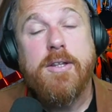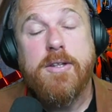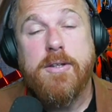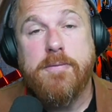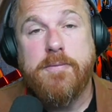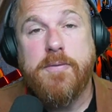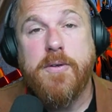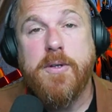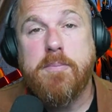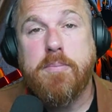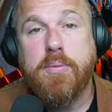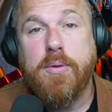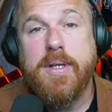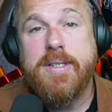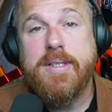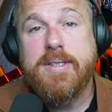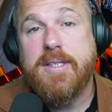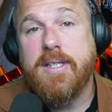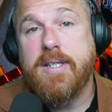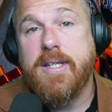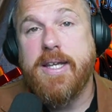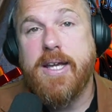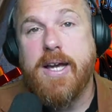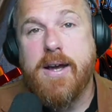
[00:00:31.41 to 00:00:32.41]
the
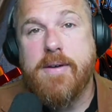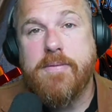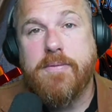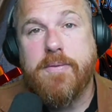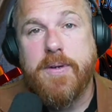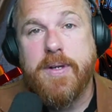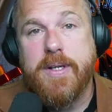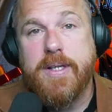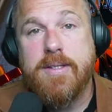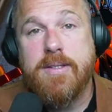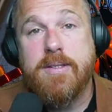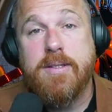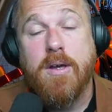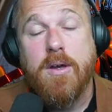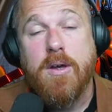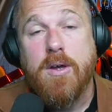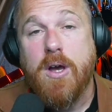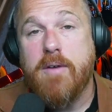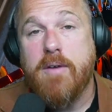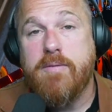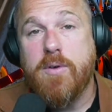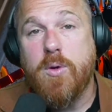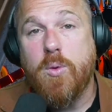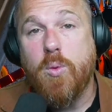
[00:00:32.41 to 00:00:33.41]
footprints and the offerings
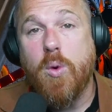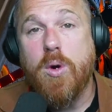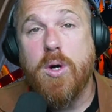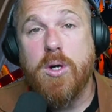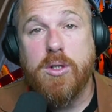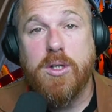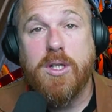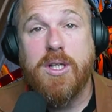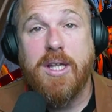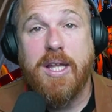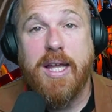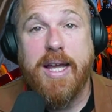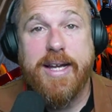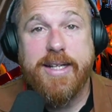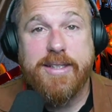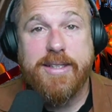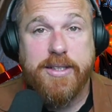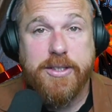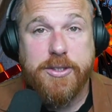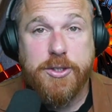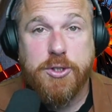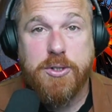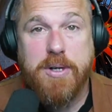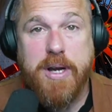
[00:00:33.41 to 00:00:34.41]
of a
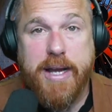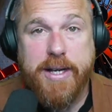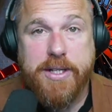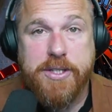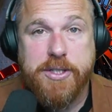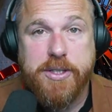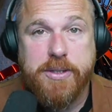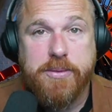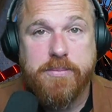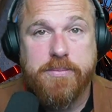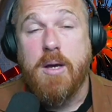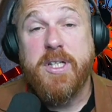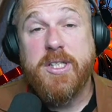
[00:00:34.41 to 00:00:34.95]
world-class attraction.